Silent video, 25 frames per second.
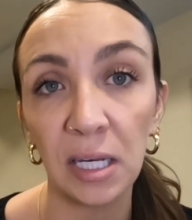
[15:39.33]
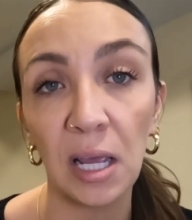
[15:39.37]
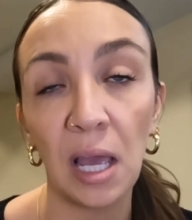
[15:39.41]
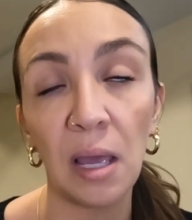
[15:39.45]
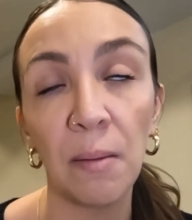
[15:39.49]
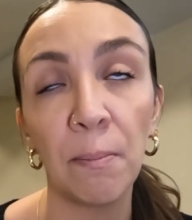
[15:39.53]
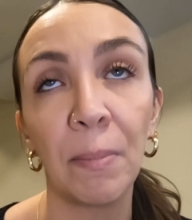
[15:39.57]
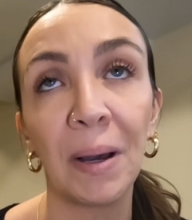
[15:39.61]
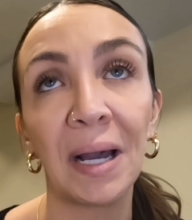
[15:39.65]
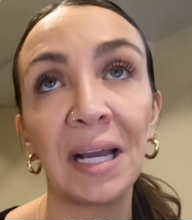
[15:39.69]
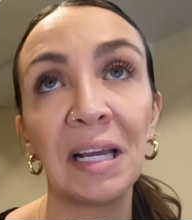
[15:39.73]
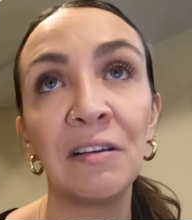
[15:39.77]

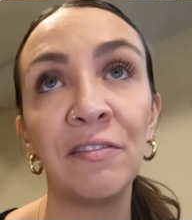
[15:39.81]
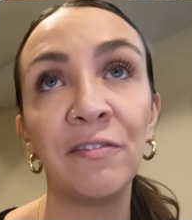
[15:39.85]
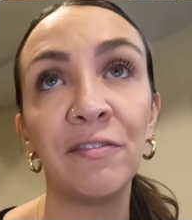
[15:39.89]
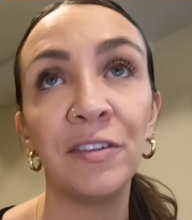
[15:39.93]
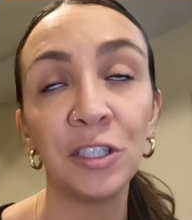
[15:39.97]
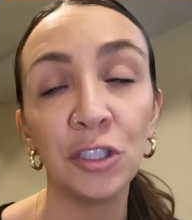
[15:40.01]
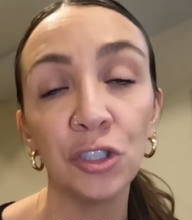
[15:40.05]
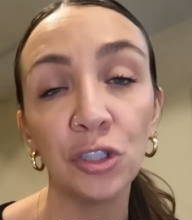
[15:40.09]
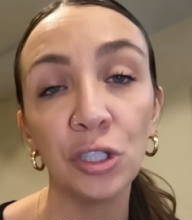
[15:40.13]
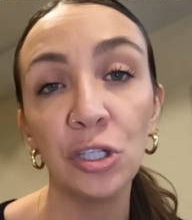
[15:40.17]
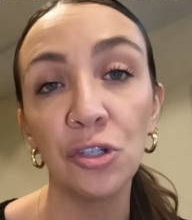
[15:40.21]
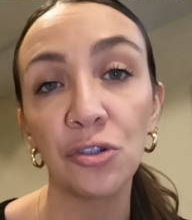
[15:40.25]
And by
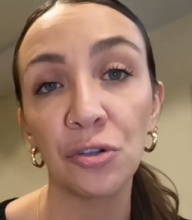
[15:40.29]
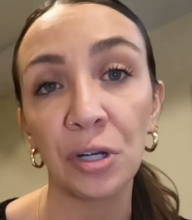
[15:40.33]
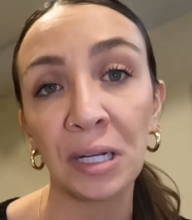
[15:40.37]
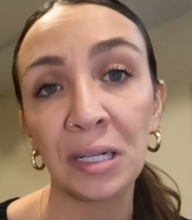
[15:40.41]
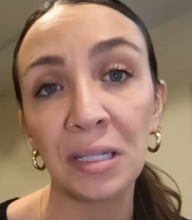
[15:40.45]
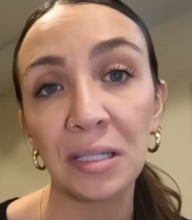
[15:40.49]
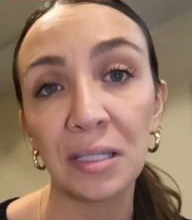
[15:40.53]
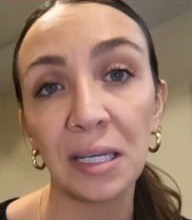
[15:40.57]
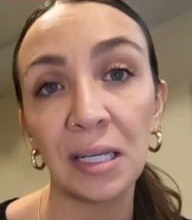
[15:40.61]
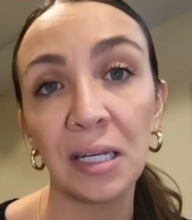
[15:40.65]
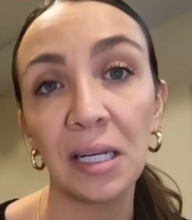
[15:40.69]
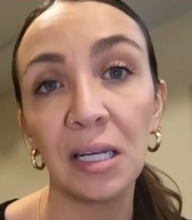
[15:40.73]
officially
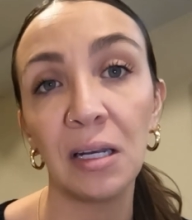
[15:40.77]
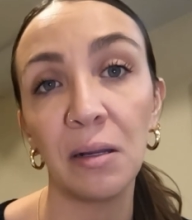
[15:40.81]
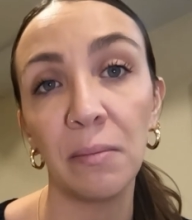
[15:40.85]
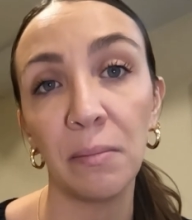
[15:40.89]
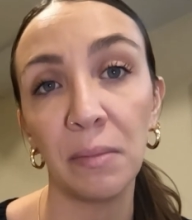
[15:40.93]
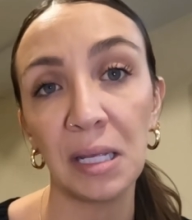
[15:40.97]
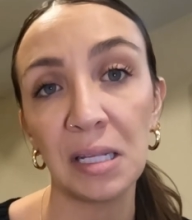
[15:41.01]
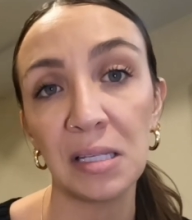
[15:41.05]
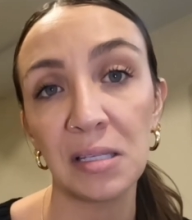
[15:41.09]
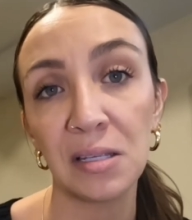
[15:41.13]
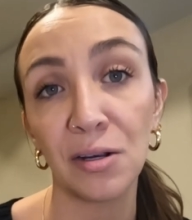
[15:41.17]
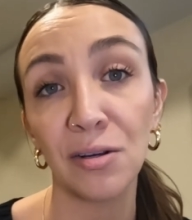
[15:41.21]
translated, it
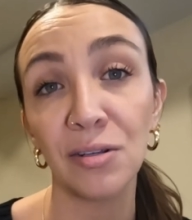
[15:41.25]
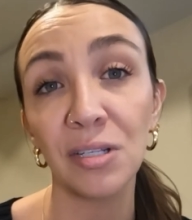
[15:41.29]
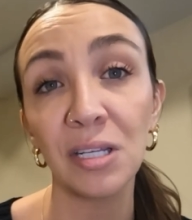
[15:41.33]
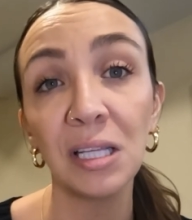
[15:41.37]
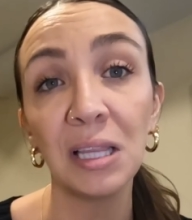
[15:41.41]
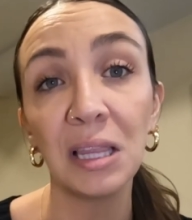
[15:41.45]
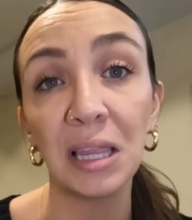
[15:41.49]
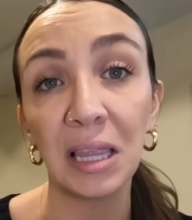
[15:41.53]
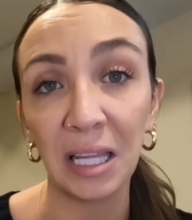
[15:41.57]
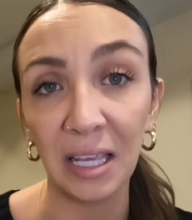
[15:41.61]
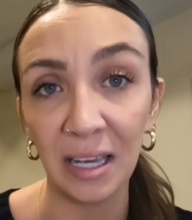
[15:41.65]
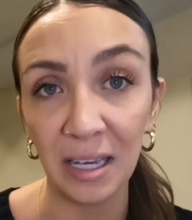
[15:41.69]
means there's a
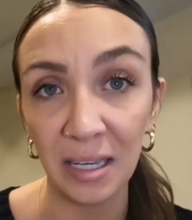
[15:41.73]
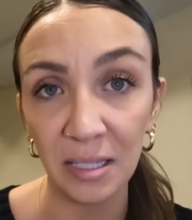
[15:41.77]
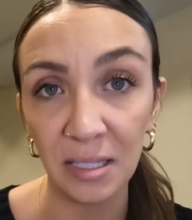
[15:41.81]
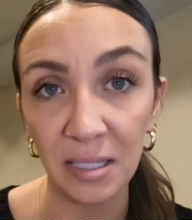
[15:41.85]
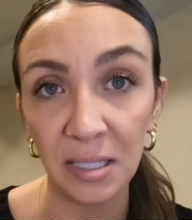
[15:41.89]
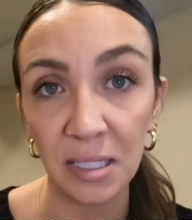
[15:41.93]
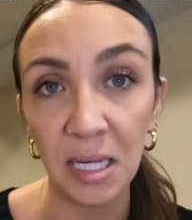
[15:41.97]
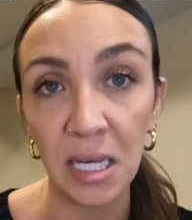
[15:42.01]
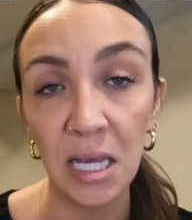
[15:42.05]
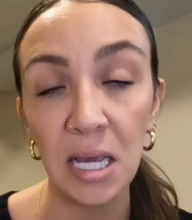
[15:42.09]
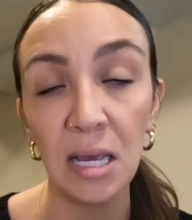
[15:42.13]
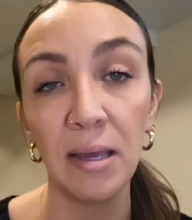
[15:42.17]

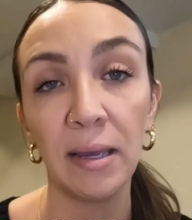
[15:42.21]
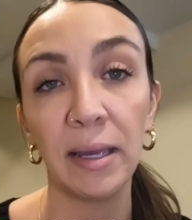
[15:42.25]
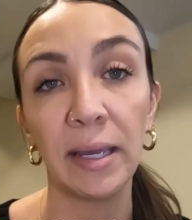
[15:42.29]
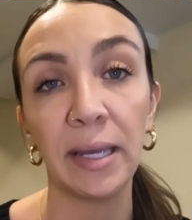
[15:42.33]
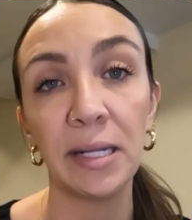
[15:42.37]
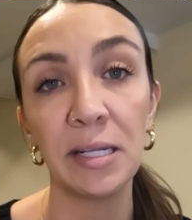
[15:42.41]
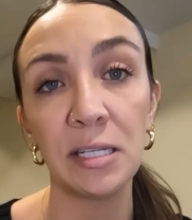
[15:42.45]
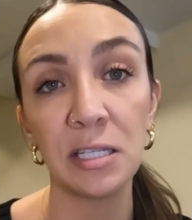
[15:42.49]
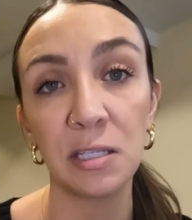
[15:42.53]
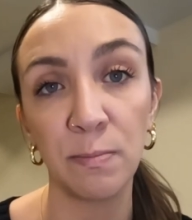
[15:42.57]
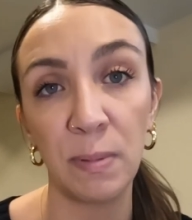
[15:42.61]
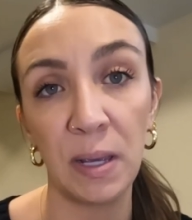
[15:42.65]
list
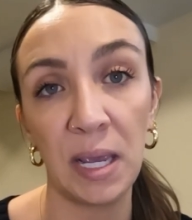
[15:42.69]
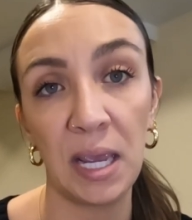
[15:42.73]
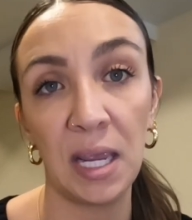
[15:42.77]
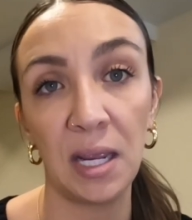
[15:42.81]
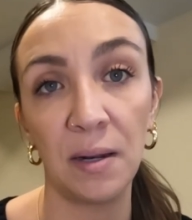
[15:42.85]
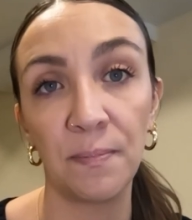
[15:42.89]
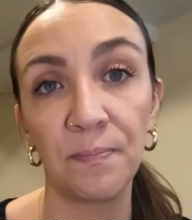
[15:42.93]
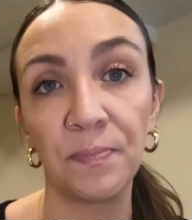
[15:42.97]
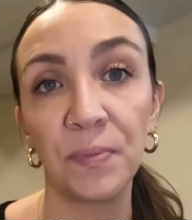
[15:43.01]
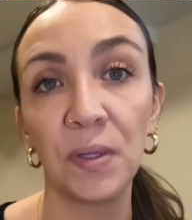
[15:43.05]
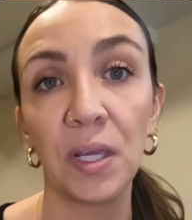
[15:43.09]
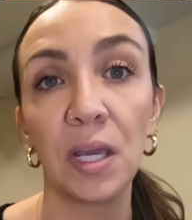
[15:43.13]
in
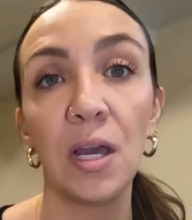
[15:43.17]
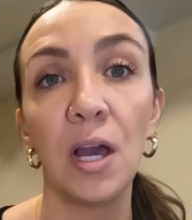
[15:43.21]
Spain